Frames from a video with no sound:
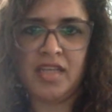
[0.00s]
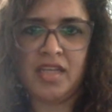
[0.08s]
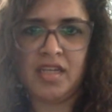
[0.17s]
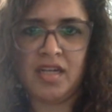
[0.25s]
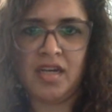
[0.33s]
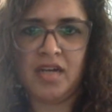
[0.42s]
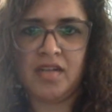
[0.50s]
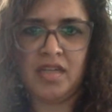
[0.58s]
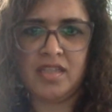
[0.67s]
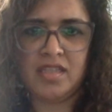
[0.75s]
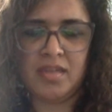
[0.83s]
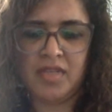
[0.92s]
think
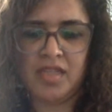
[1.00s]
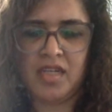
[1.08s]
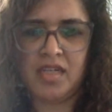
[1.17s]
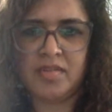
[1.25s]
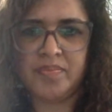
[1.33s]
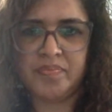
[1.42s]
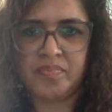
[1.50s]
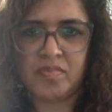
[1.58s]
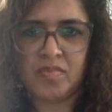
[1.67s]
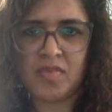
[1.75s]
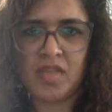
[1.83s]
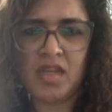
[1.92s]
that's something that
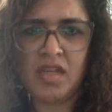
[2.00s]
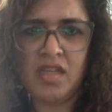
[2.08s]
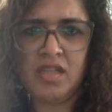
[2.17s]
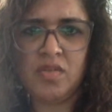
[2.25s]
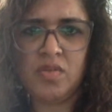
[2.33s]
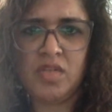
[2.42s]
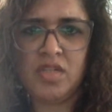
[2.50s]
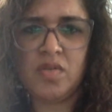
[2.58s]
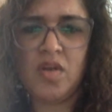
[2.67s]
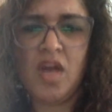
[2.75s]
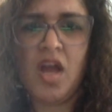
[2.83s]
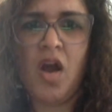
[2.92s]
you need to do.